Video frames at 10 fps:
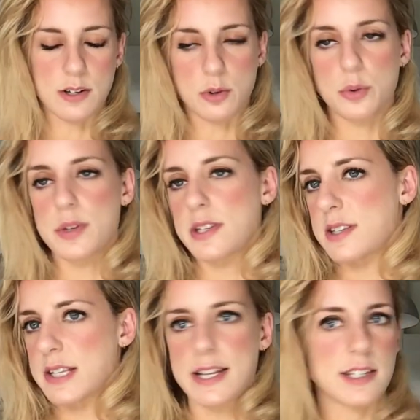who is the
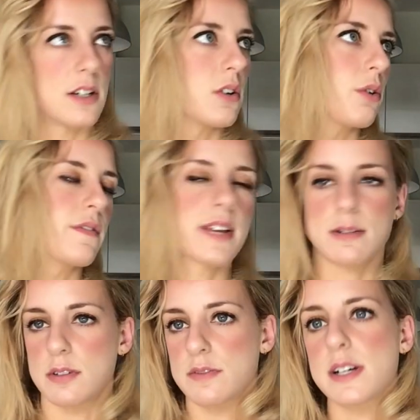solicitor or
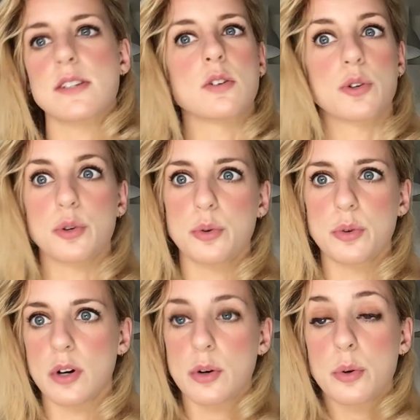investment advisor, or
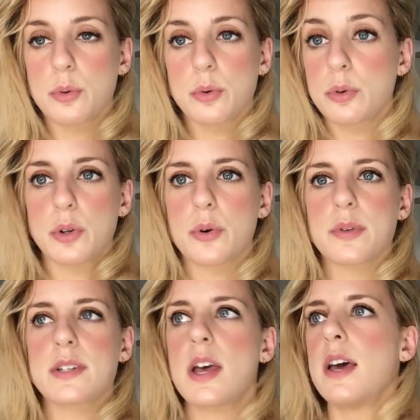who
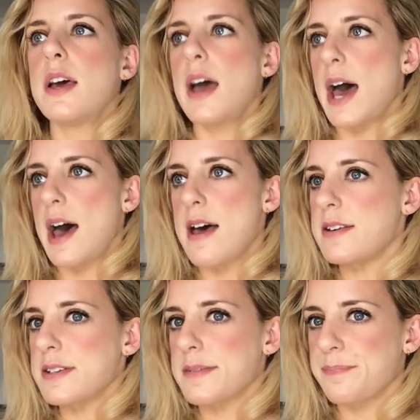knows.
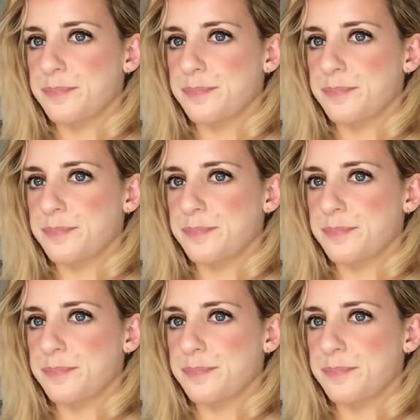And